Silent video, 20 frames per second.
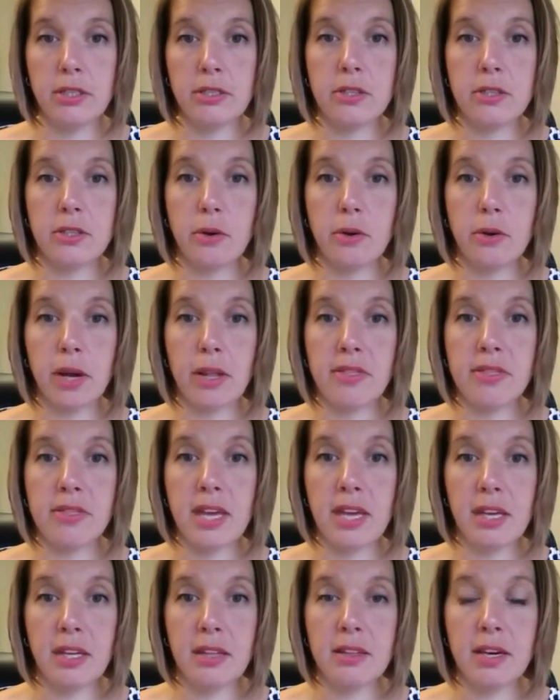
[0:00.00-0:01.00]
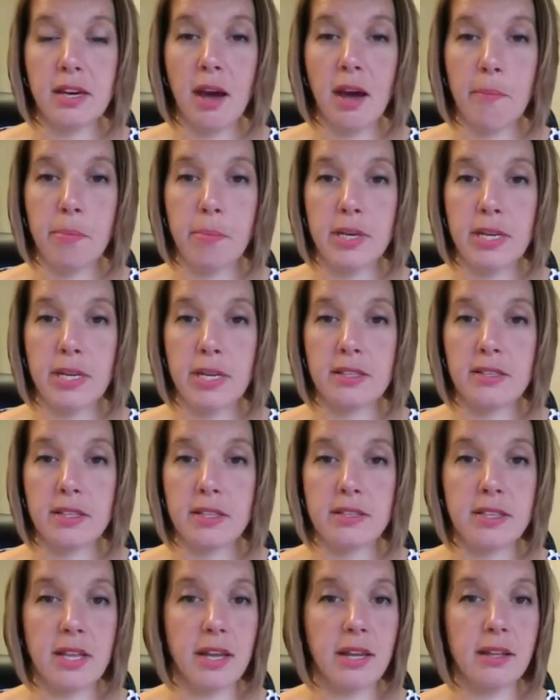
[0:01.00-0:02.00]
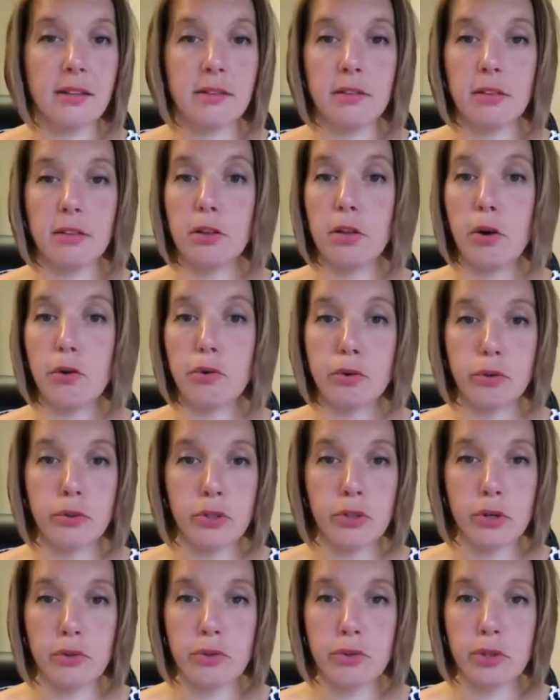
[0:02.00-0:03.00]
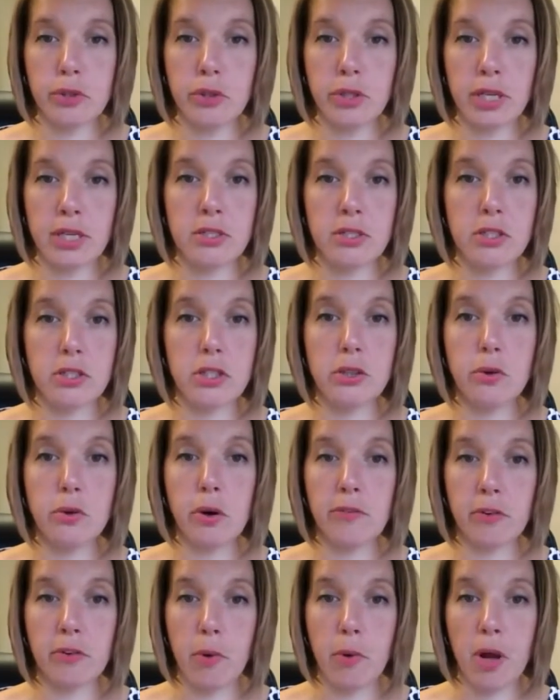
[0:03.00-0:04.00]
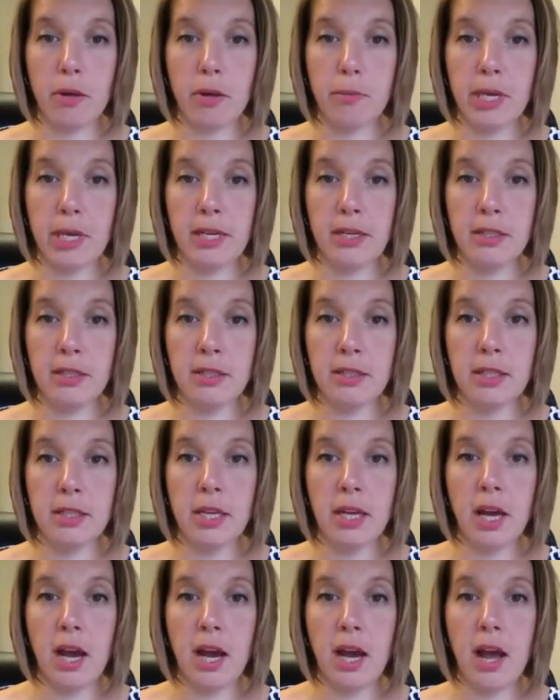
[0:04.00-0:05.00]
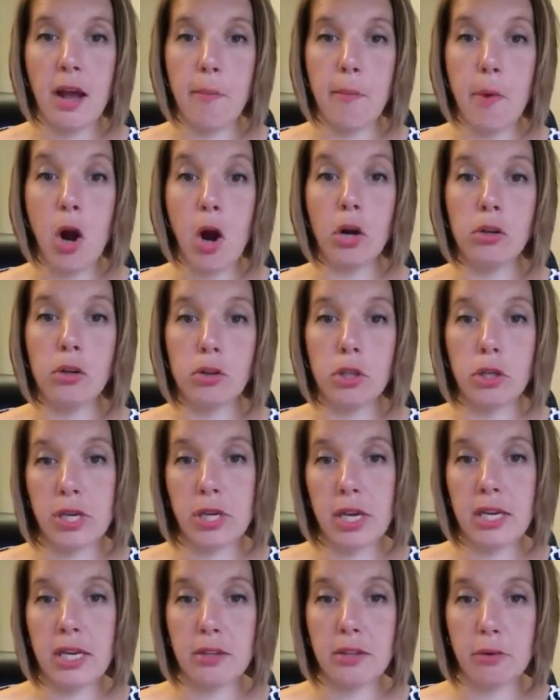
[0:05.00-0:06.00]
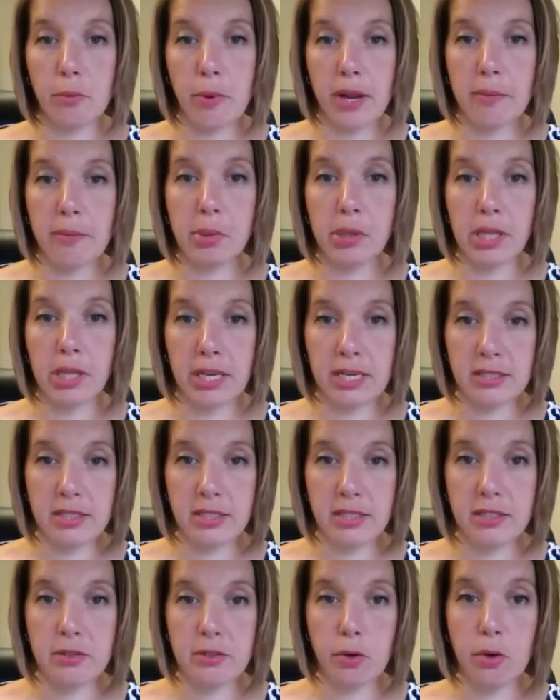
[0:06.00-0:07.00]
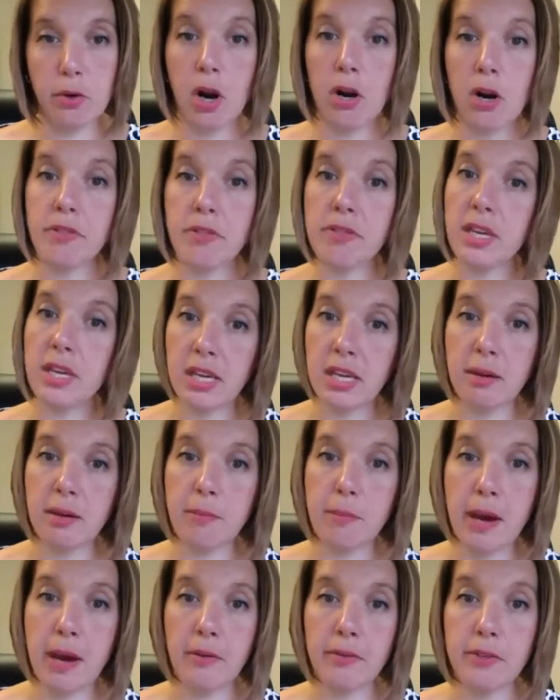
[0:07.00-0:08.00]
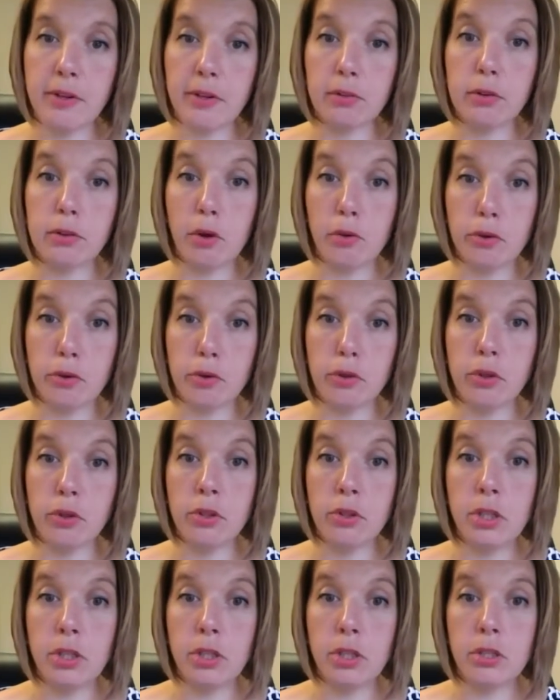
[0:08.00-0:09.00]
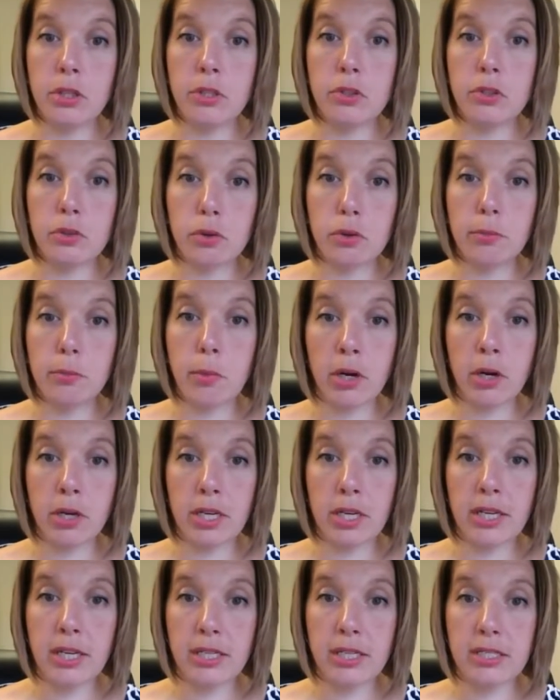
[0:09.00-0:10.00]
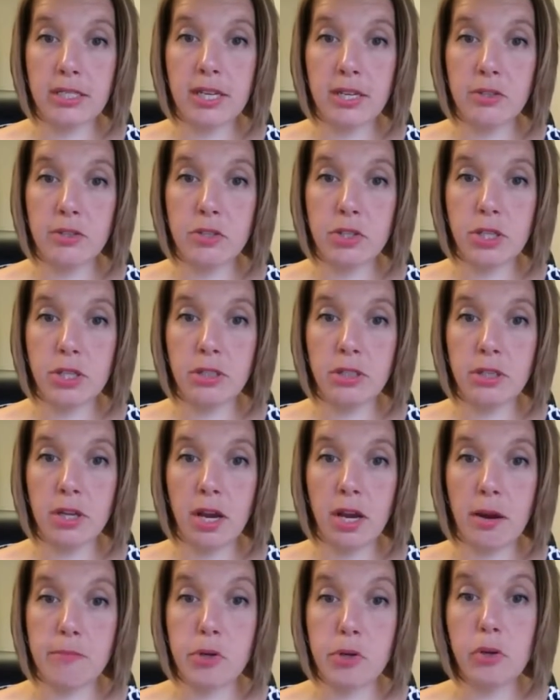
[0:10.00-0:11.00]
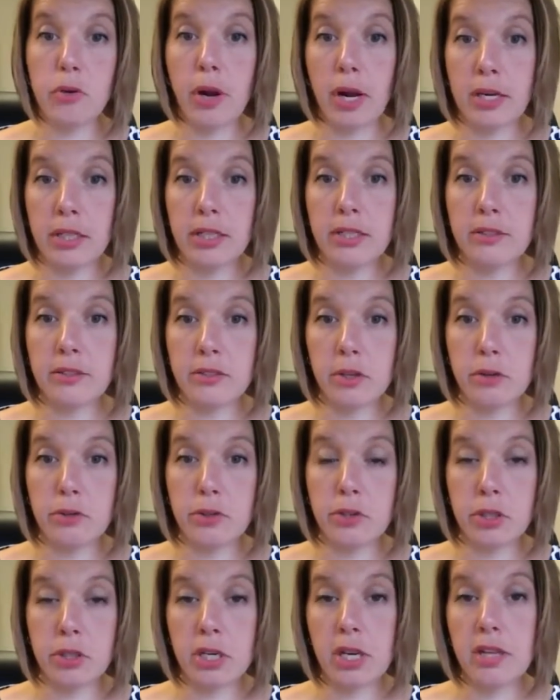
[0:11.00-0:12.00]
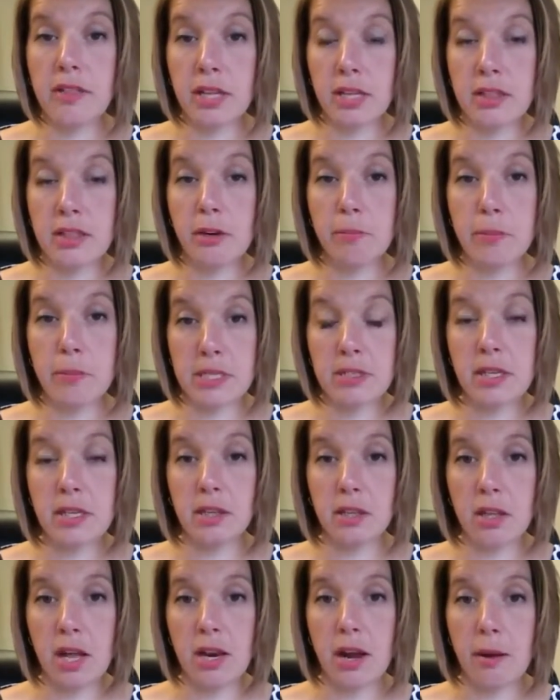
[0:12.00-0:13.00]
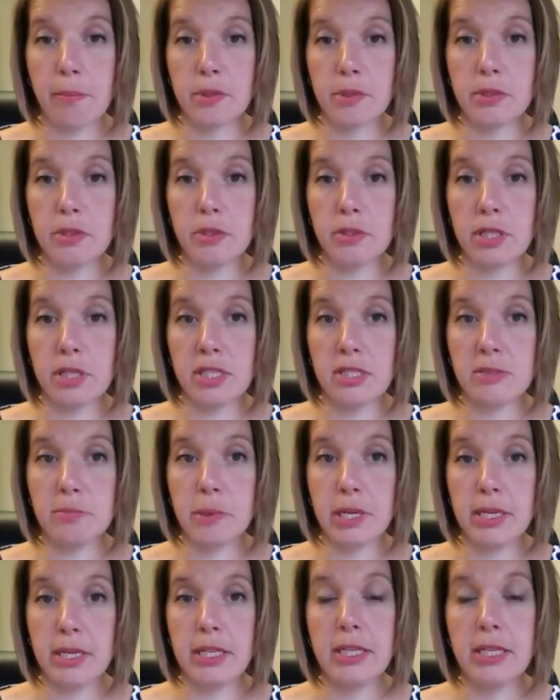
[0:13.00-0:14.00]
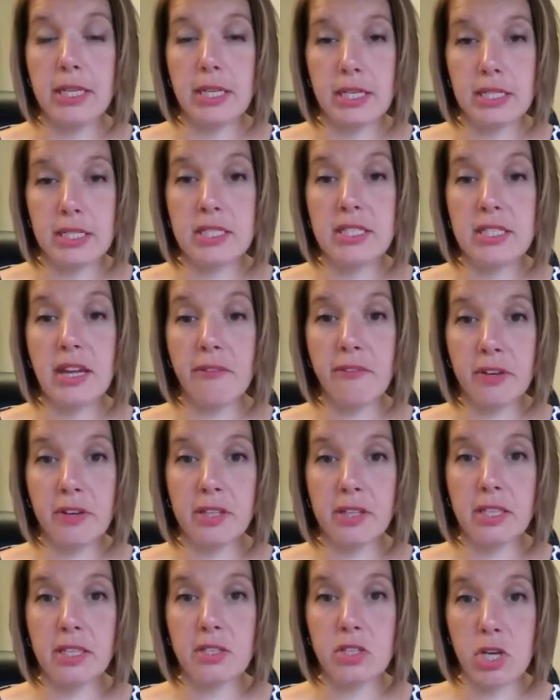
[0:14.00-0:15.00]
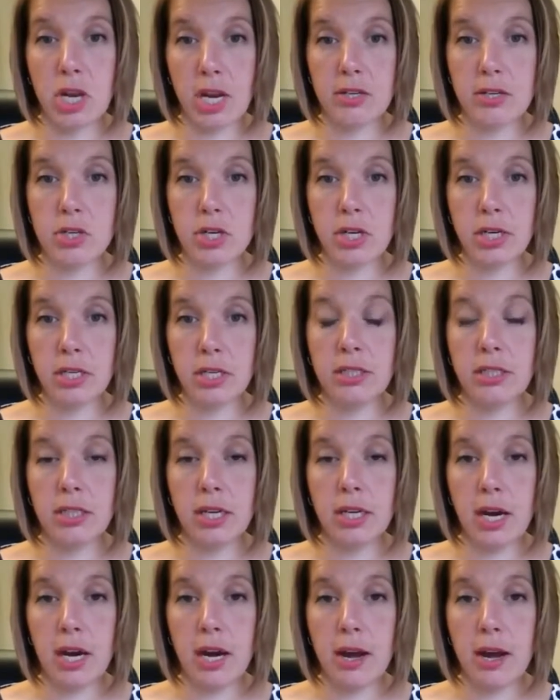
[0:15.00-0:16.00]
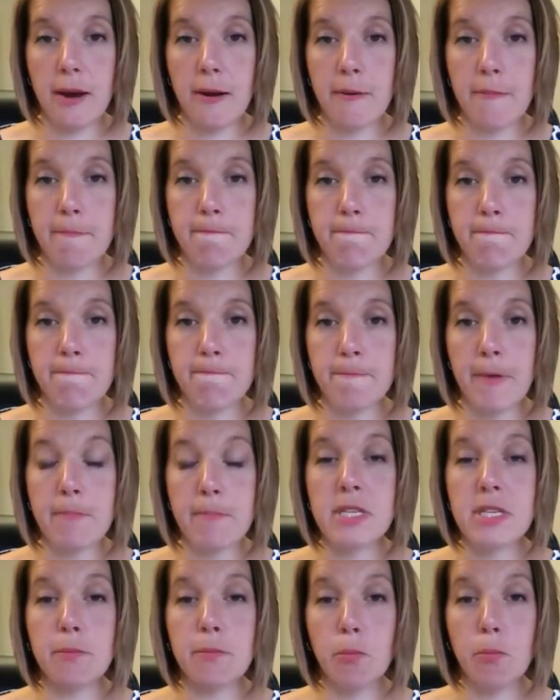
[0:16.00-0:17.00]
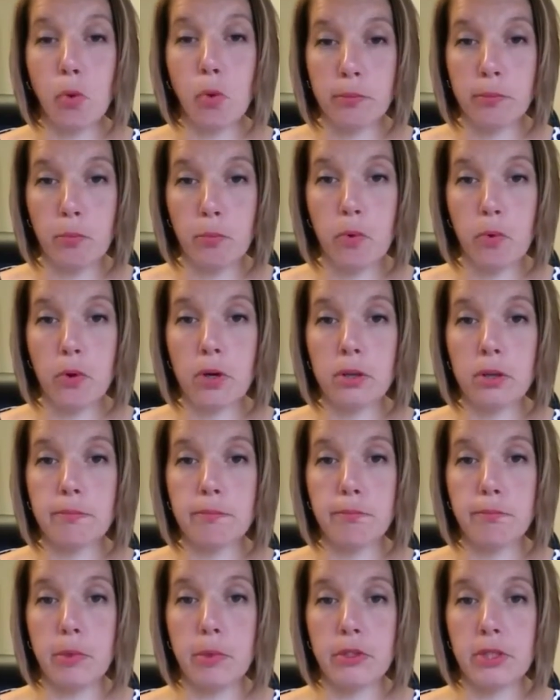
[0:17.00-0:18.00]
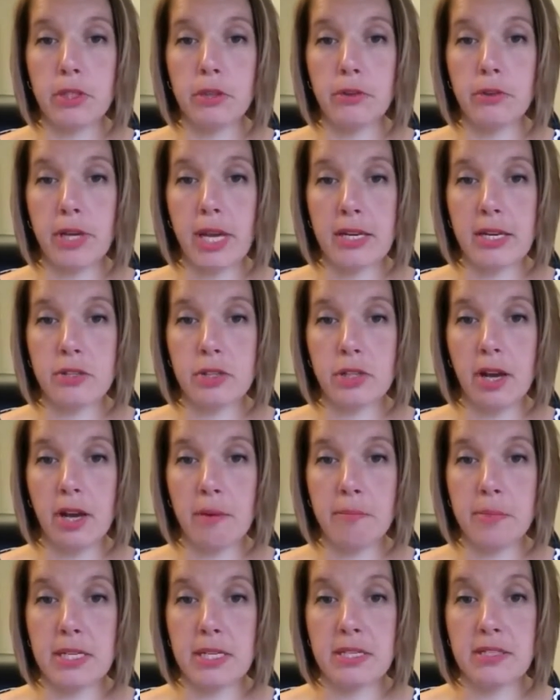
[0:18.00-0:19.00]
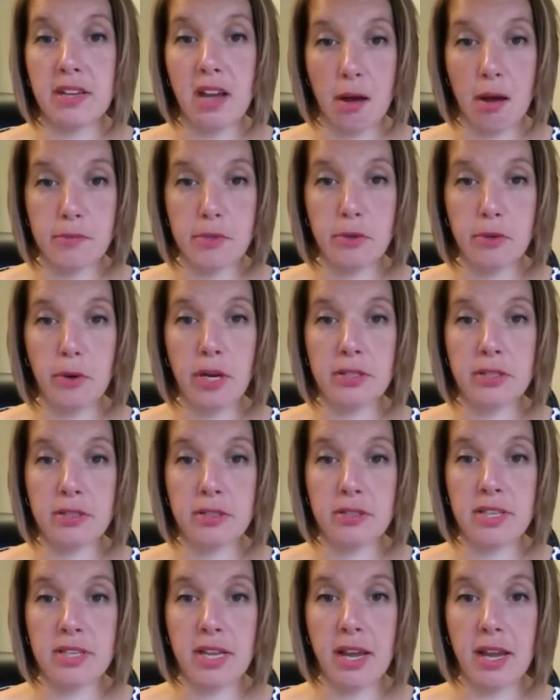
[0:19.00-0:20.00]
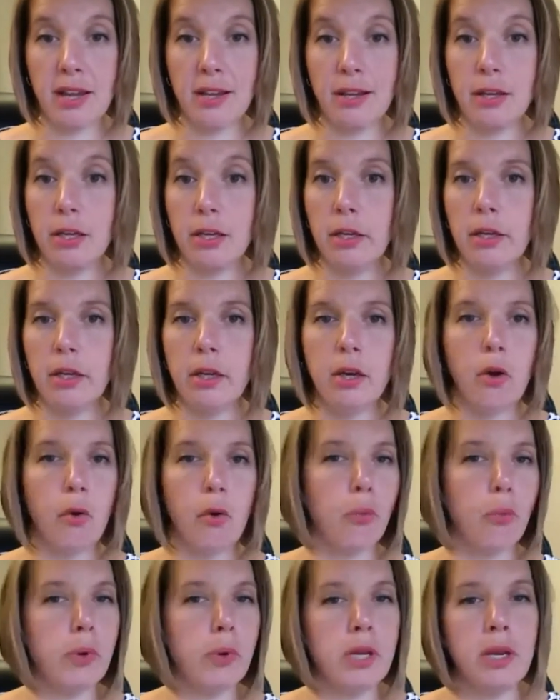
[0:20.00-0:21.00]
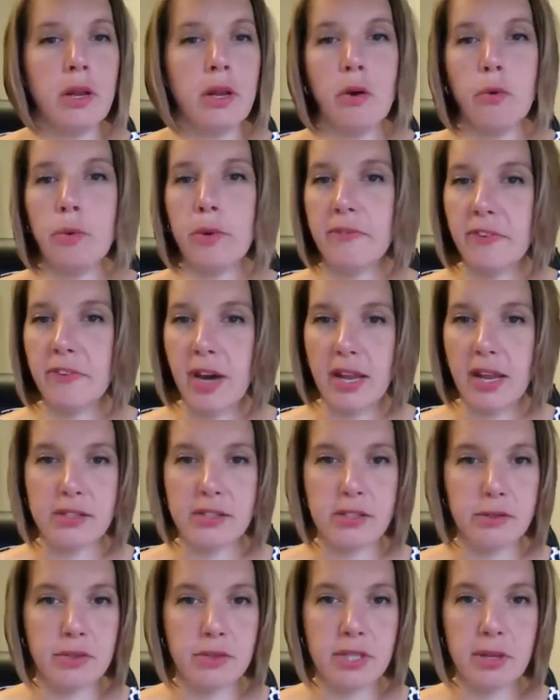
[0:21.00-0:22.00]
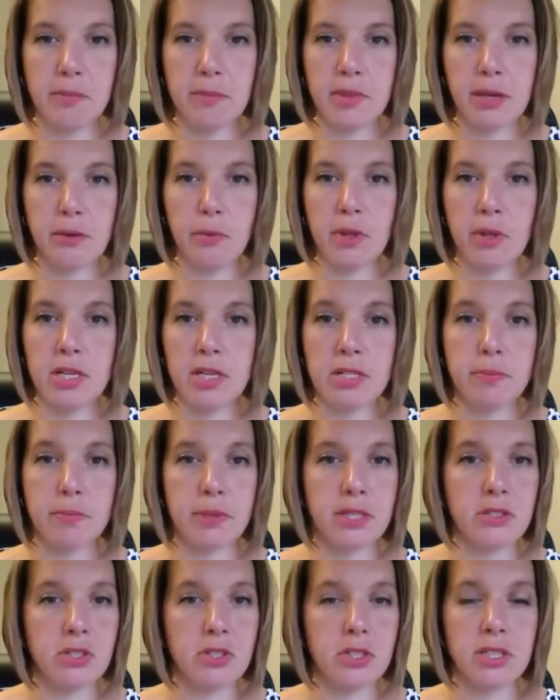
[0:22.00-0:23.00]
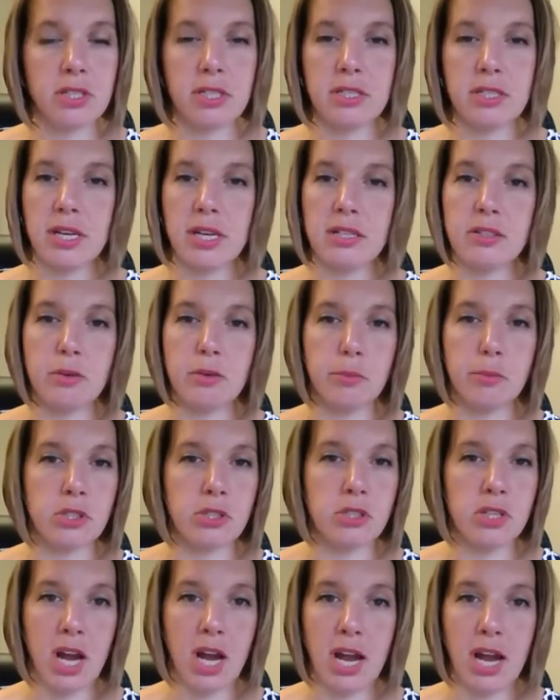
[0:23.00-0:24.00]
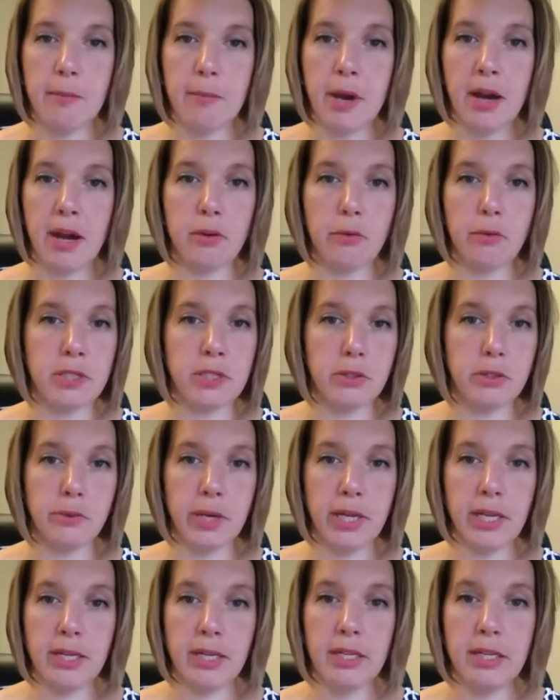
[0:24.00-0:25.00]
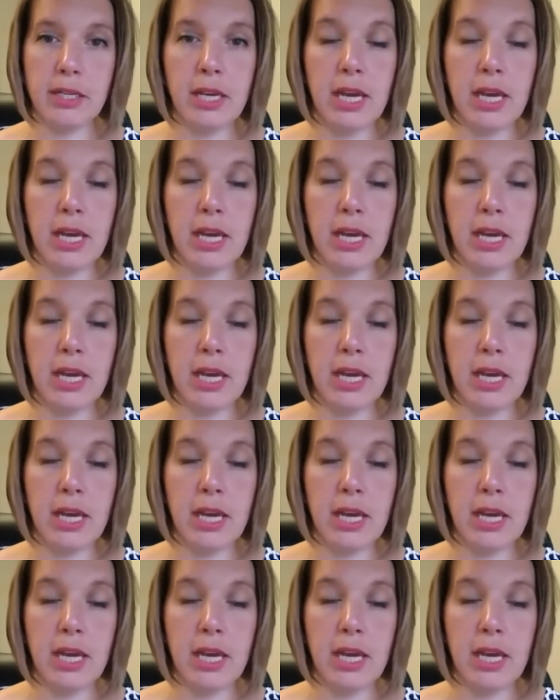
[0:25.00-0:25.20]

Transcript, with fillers: So I think the companies that say local social is too overwhelming um, aren't looking in the right places or aren't thinking about their local store marketing extension um, correctly in social, and I think they're missing a lot of opportunities, but it's definitely changing. Um, I'm seeing more and more multi-location companies come to us and say, we know we've got to do something with this, but it's just going to take so much time. How do we do it?